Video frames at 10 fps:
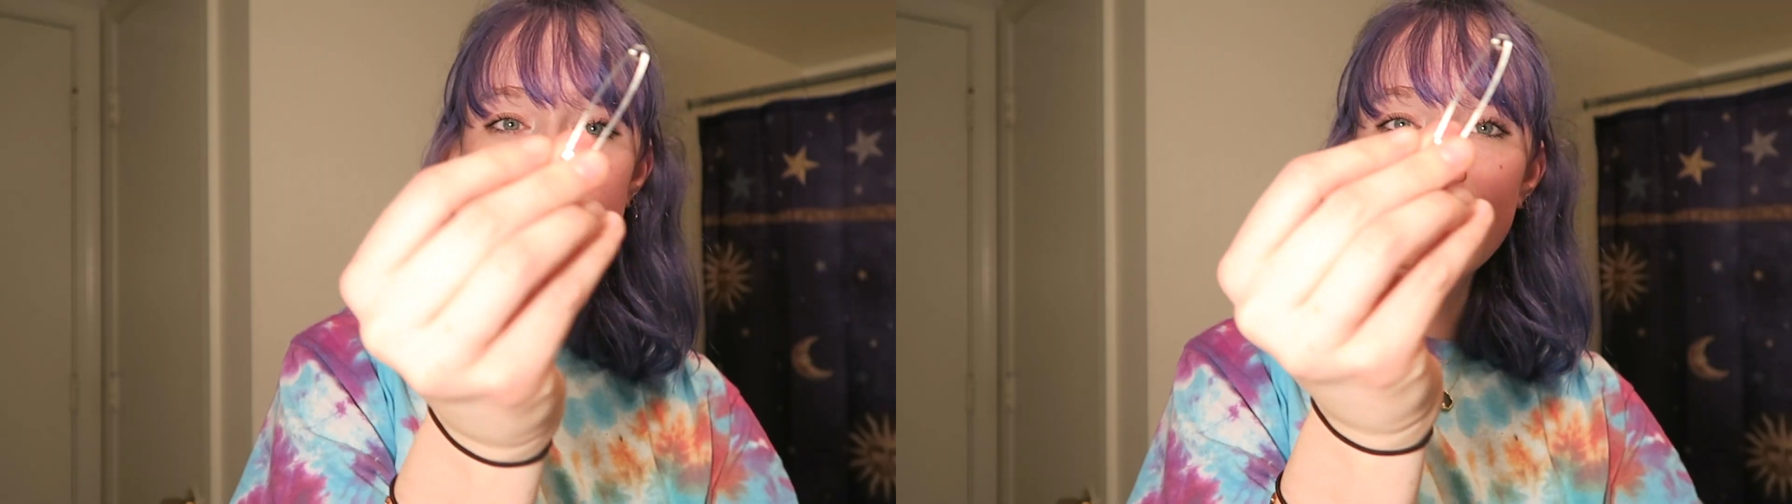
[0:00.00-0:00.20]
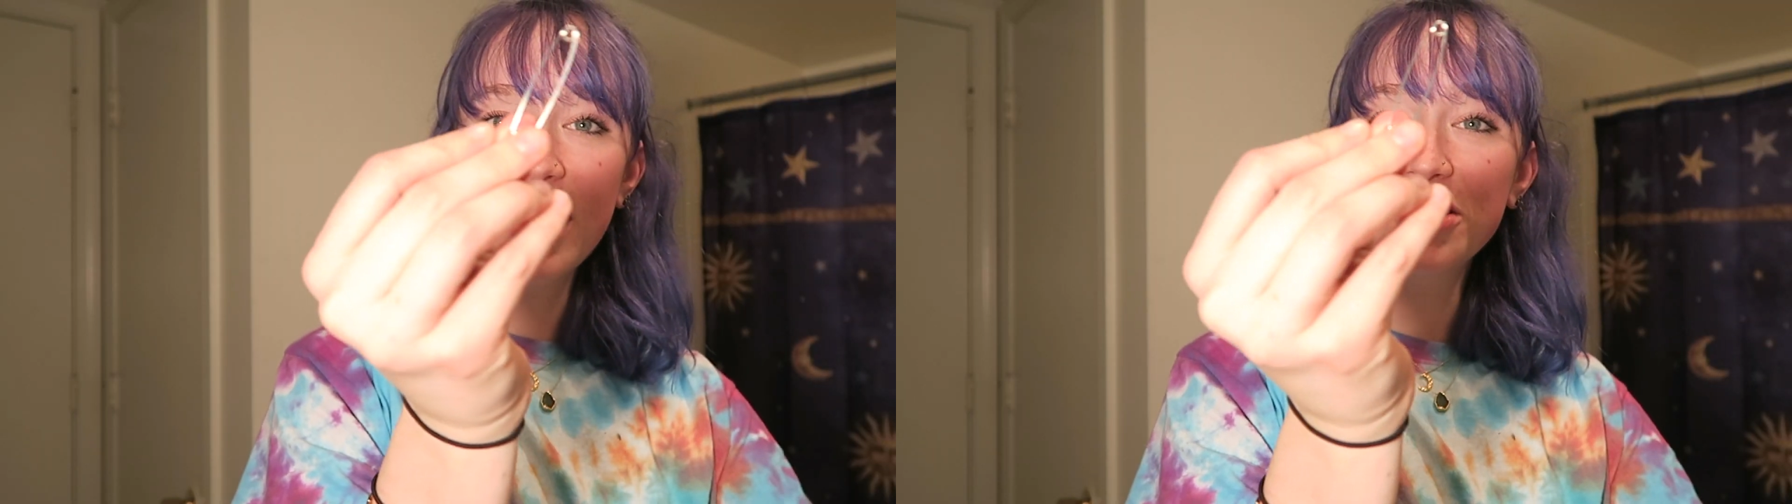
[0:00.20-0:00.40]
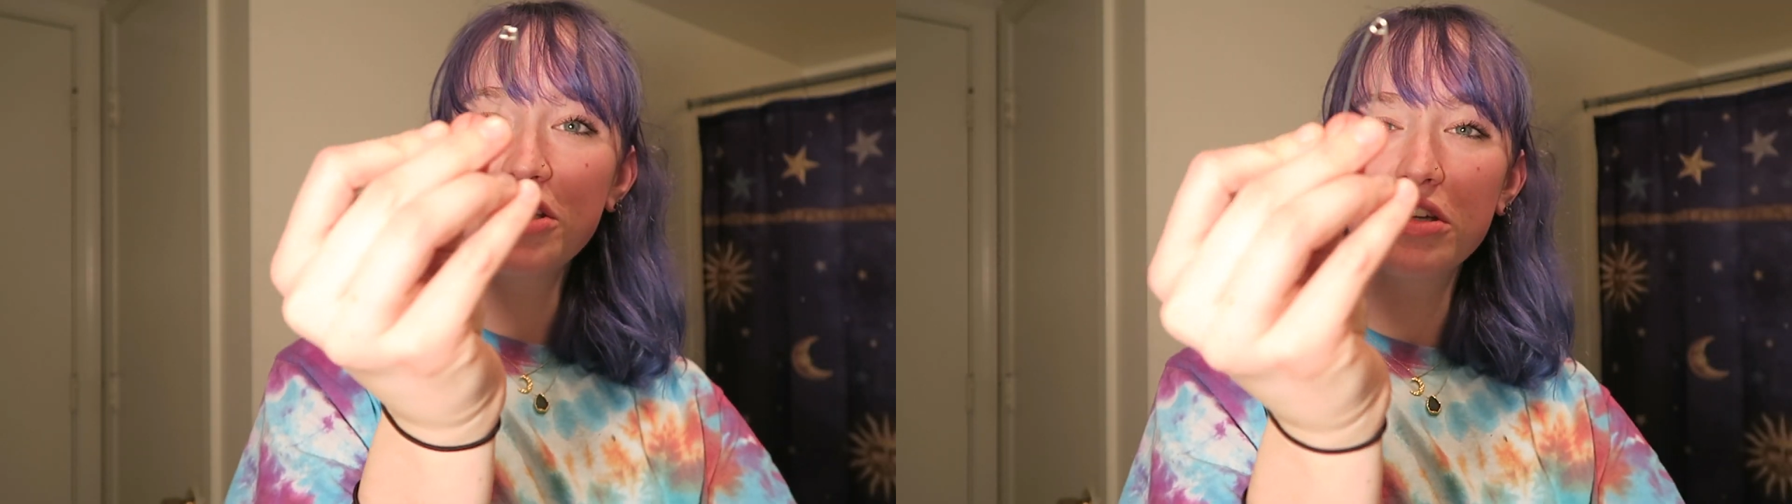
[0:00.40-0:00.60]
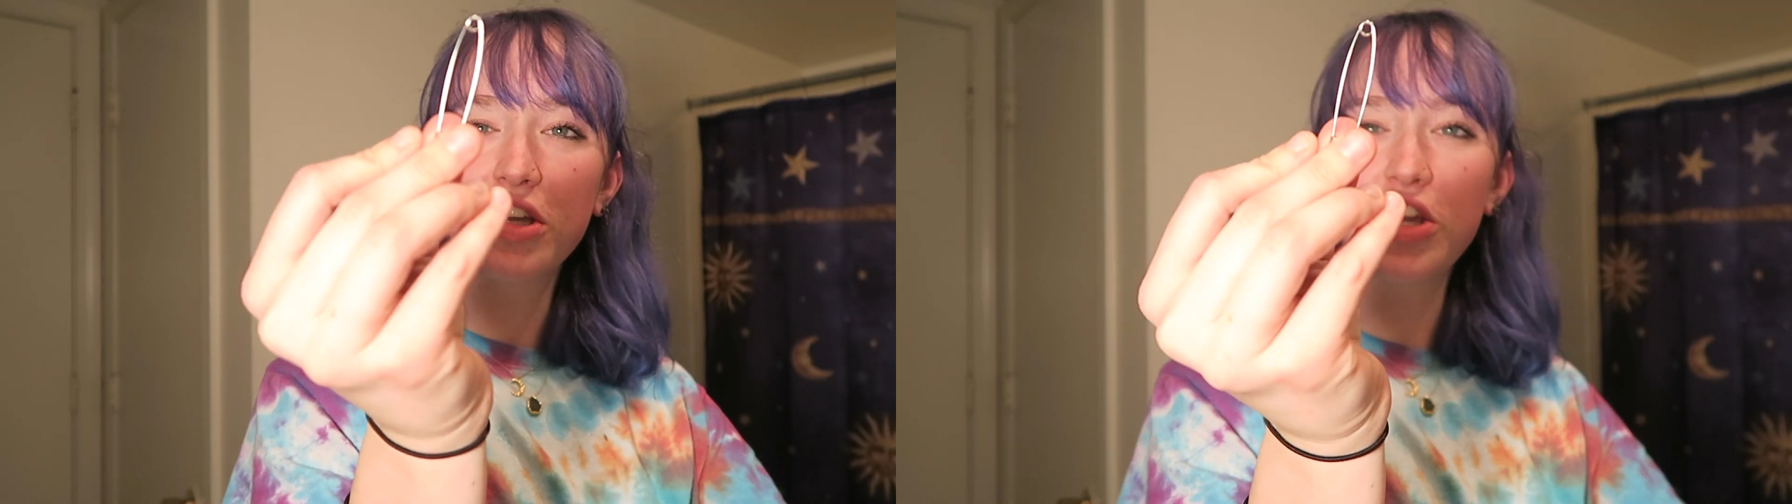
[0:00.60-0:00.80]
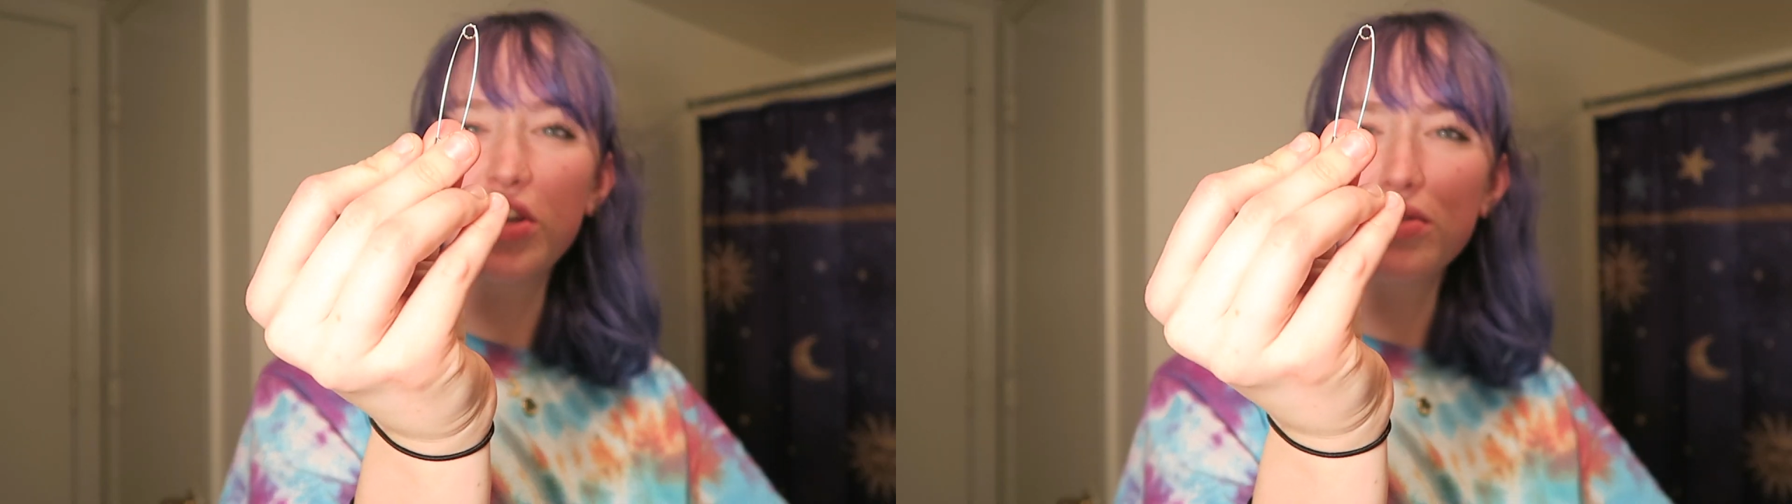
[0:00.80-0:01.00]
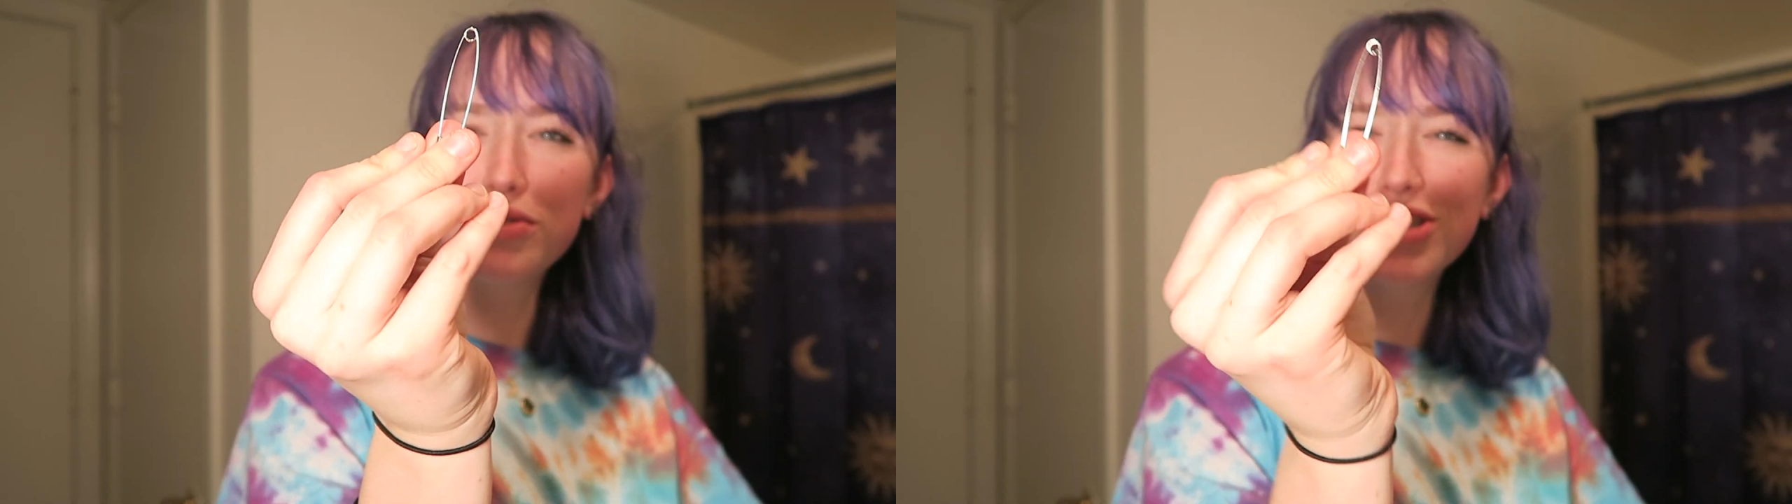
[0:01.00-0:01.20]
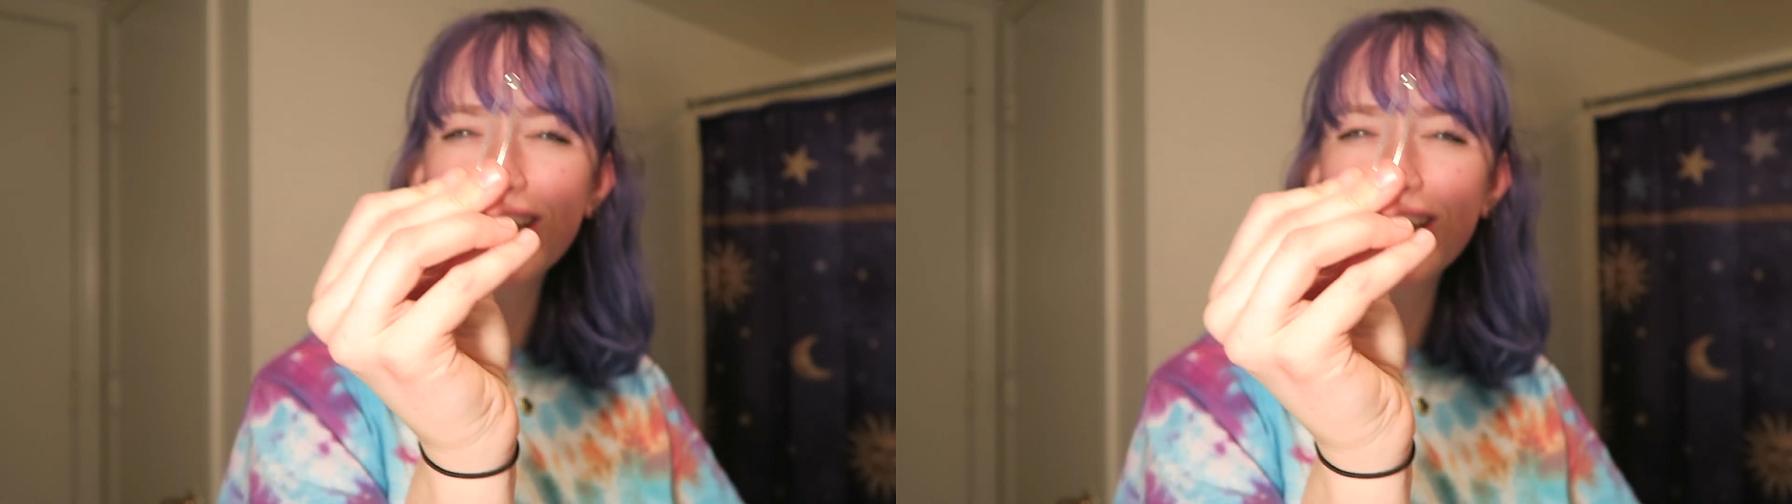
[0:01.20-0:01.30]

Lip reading: These actually look huge.